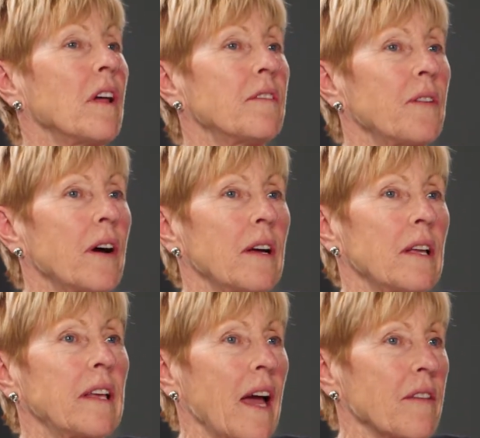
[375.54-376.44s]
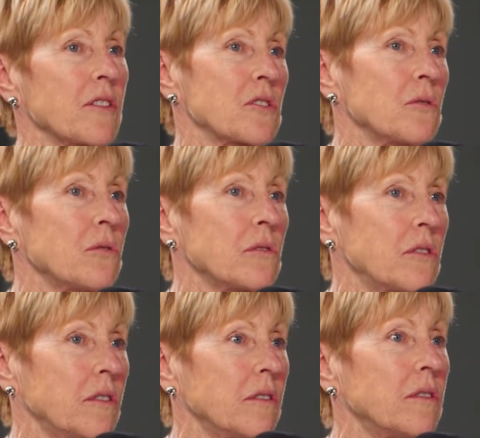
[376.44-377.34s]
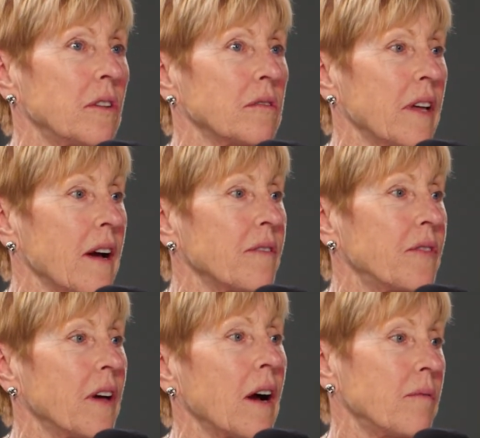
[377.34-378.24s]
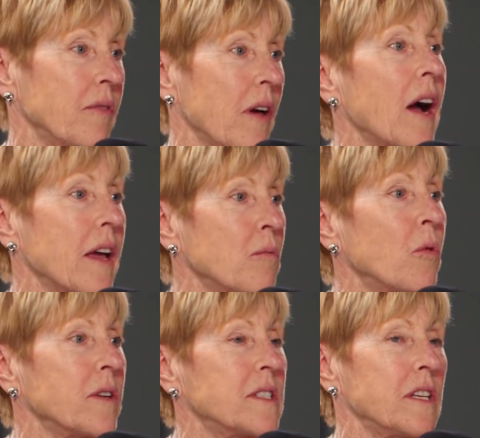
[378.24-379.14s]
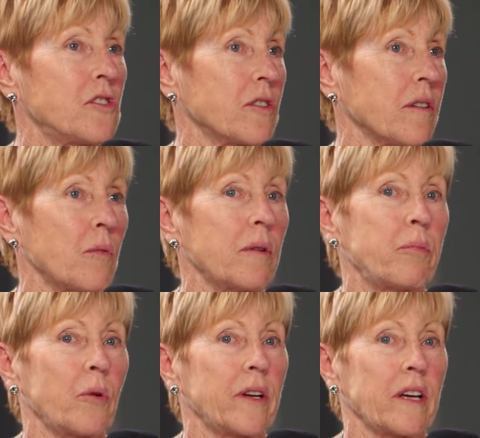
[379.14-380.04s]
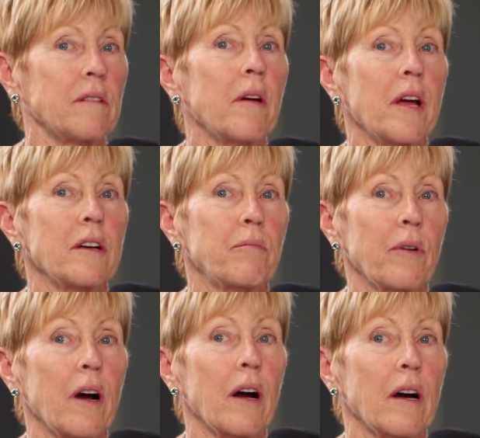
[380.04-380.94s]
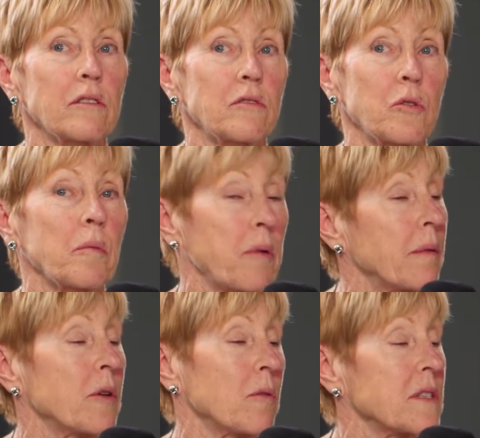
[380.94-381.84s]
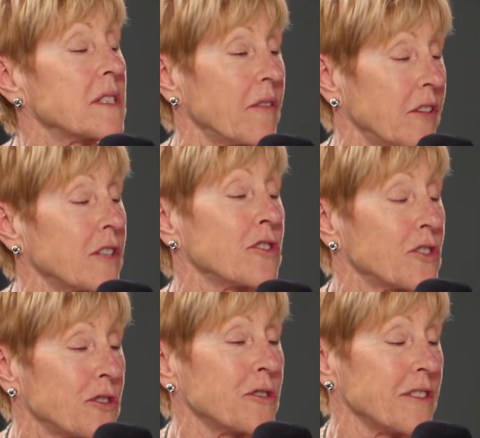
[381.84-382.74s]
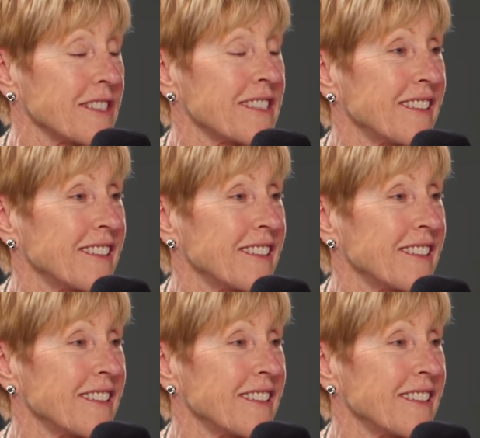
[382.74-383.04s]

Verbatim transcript: uh, uh, in Catholic schools, you don't have. A, I am one teacher. At one point, I uh, taught probably almost 700 students.